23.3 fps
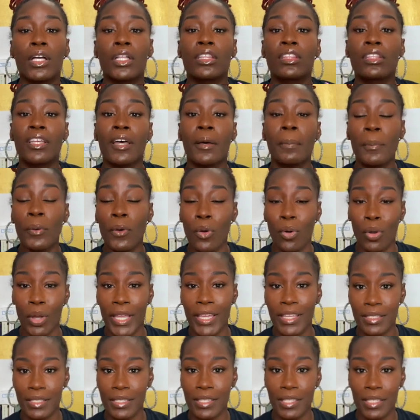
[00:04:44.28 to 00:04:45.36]
The
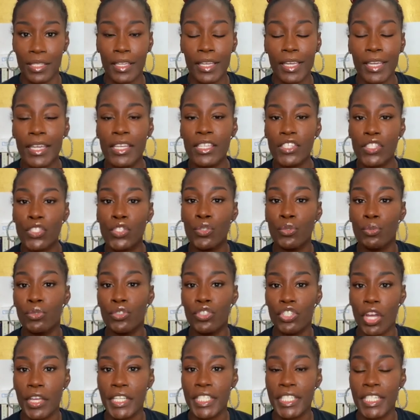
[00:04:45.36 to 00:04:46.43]
point is to
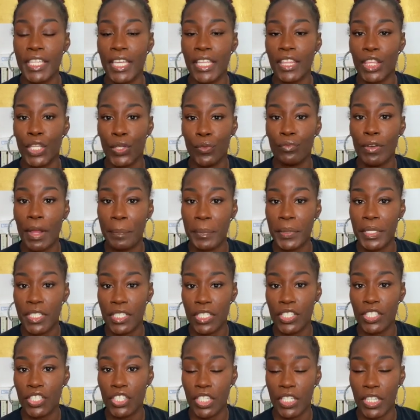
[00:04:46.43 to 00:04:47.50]
just get the
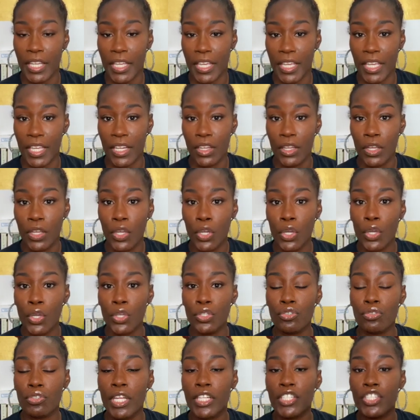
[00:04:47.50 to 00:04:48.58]
repetition in
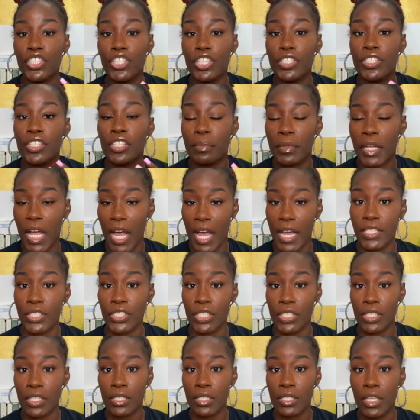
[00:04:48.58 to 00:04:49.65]
so that your
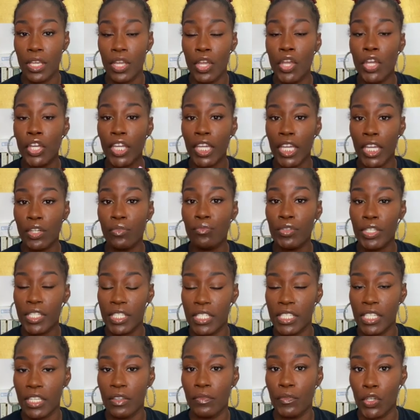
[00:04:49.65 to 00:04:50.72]
subconscious can
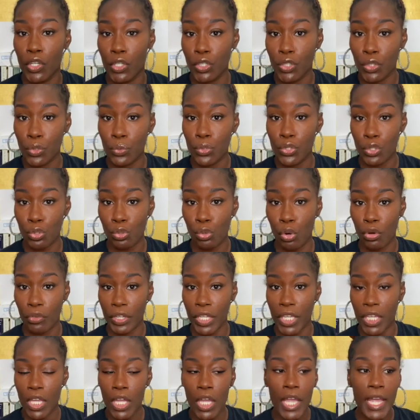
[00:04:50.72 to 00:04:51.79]
receive your new
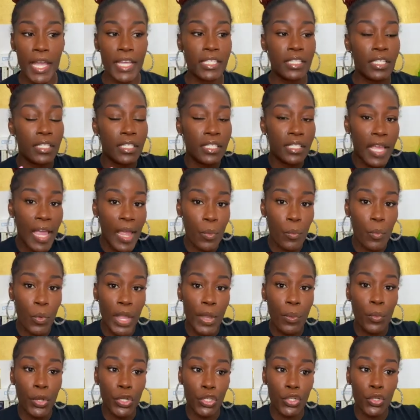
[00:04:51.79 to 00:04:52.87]
story. It's the same
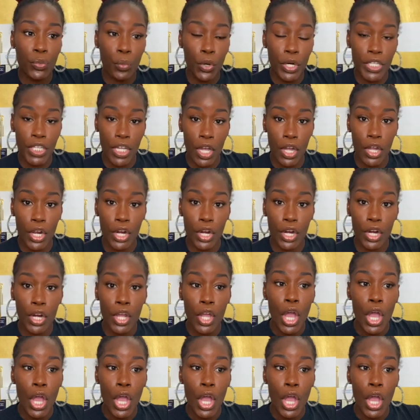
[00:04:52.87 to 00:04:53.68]
way when you were younger.